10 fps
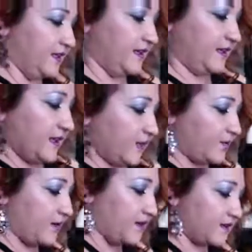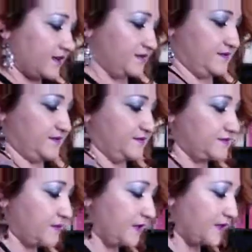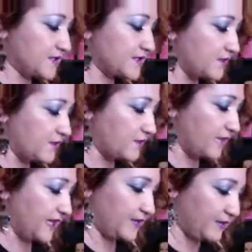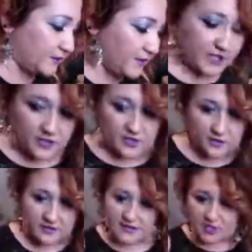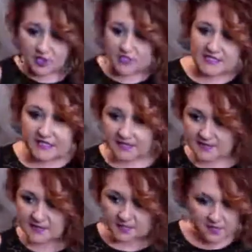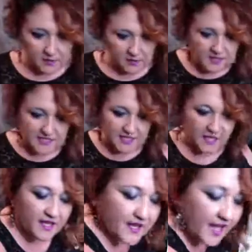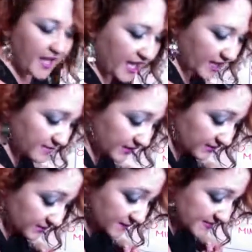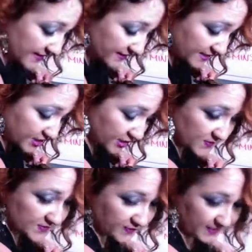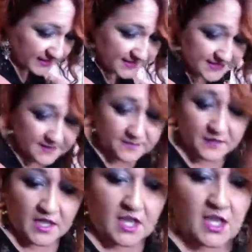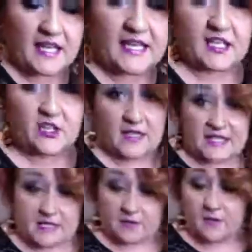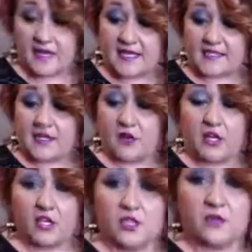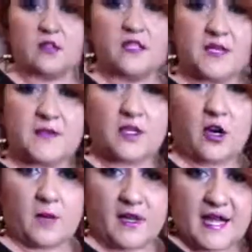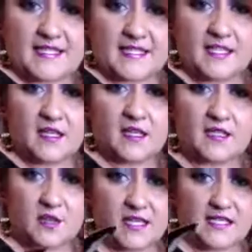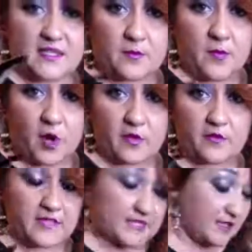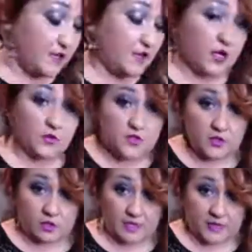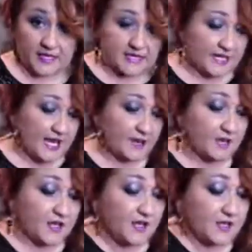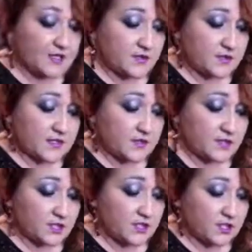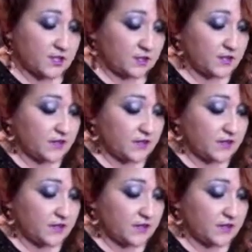kind of rock. Maybe a good song will be on while you're doing it, so you can just dance to the music. And the clips I like to use for this, again, you need something plastic. Our Keune clips are plastic, so these are perfect, and it'll hold 2 or 3 at a time. So I'm just going to